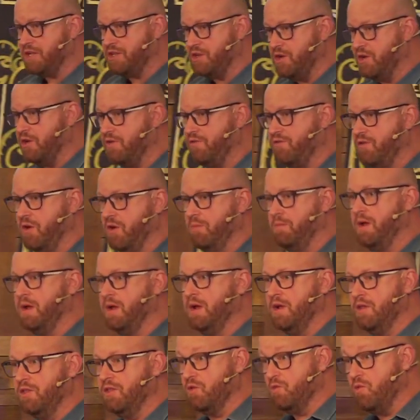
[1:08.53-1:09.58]
her from
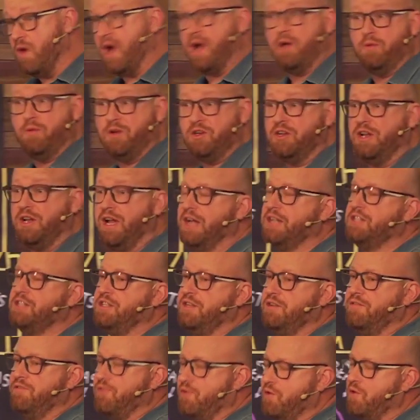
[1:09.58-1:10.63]
the rain, which lasted
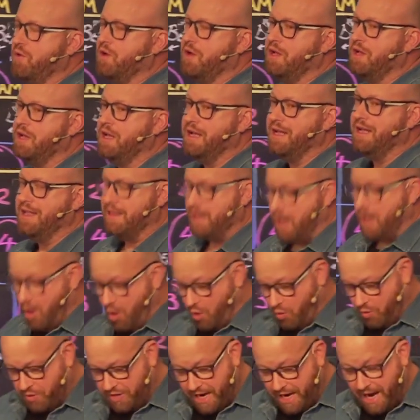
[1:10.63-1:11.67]
for the whole
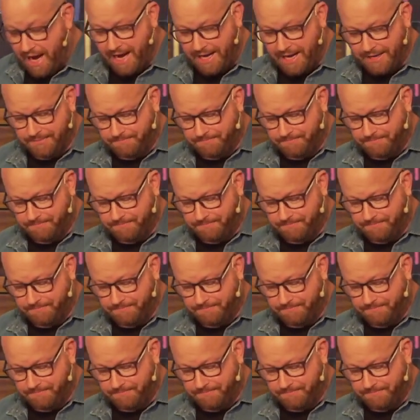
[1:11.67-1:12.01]
day.